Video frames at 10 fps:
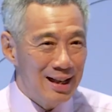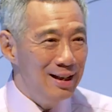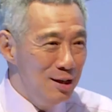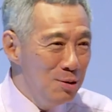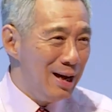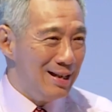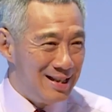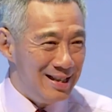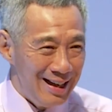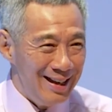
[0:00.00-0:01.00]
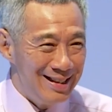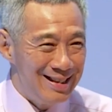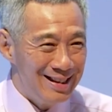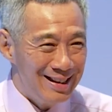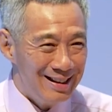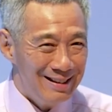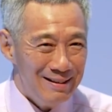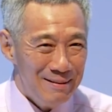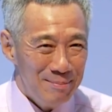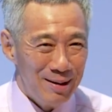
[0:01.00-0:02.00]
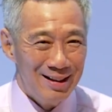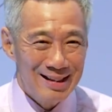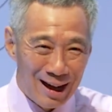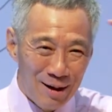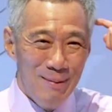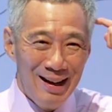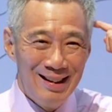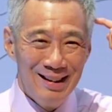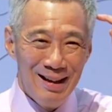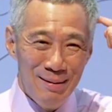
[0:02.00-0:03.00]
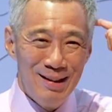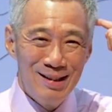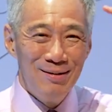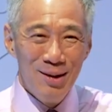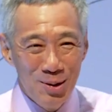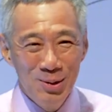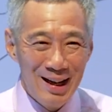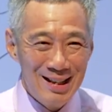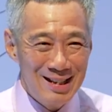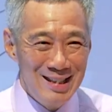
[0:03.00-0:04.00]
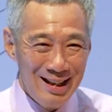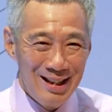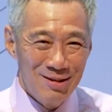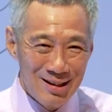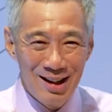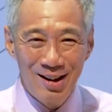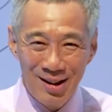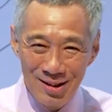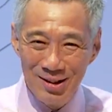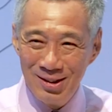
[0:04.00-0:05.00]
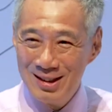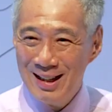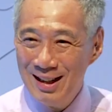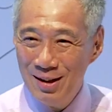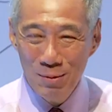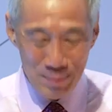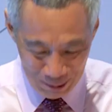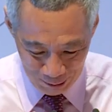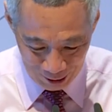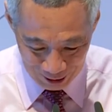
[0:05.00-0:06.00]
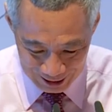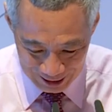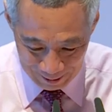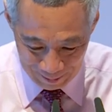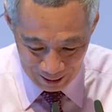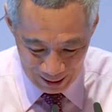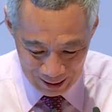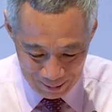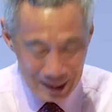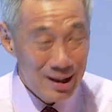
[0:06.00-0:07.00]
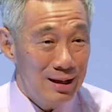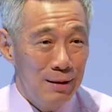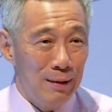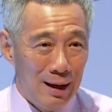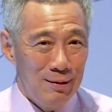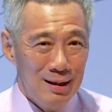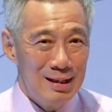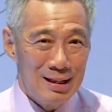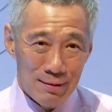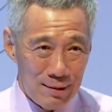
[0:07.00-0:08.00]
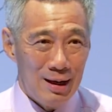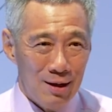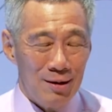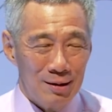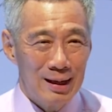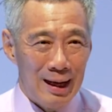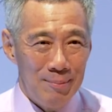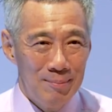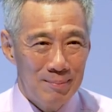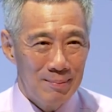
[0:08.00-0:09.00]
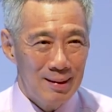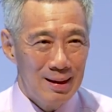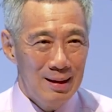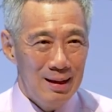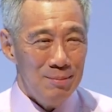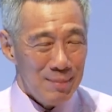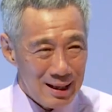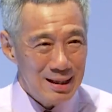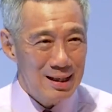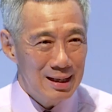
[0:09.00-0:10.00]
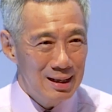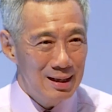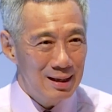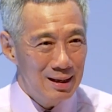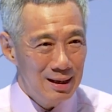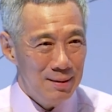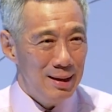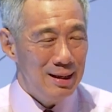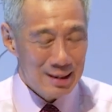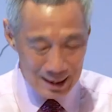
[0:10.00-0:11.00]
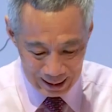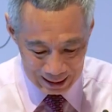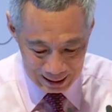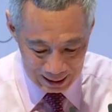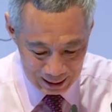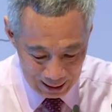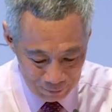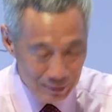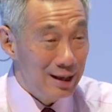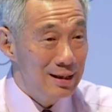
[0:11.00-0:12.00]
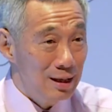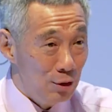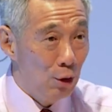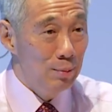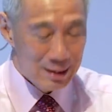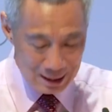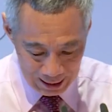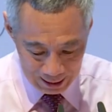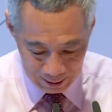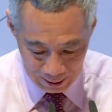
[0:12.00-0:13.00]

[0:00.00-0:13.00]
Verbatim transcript: the new SGH, because our mental image of the old SGH was the corridors and the open wards. But 35 years is a very long time in medicine. Medicine has advanced enormously.